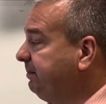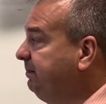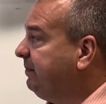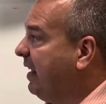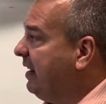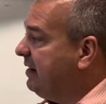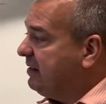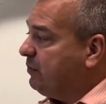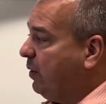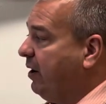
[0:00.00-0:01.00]
And this
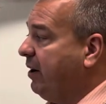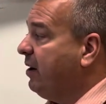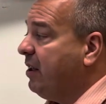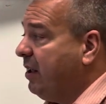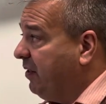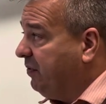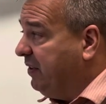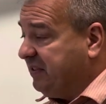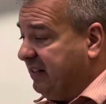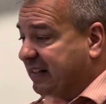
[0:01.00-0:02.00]
is where
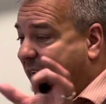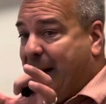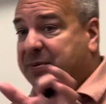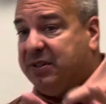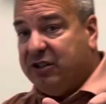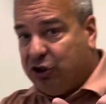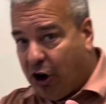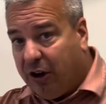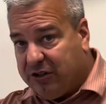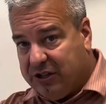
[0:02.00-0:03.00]
this opposite
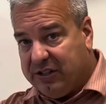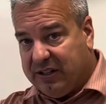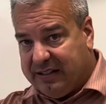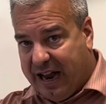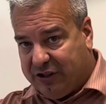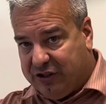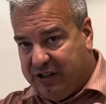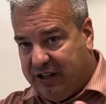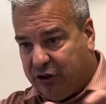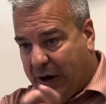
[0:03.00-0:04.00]
charges is actually
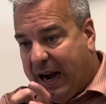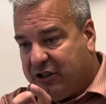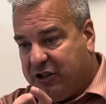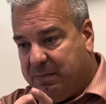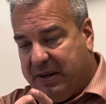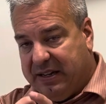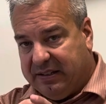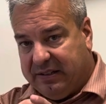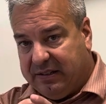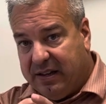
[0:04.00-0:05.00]
the attraction
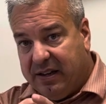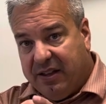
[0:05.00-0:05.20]
pieces